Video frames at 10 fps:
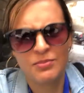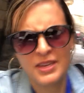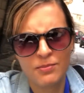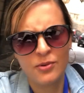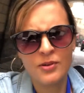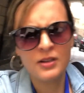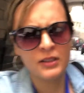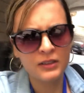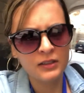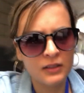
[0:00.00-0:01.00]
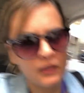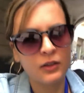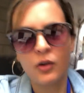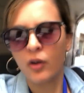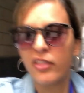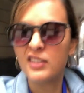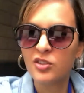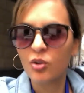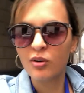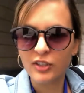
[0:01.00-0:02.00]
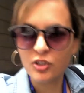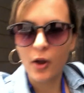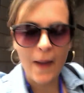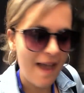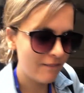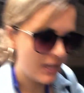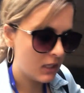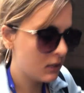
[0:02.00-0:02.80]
people. God, this door is so heavy.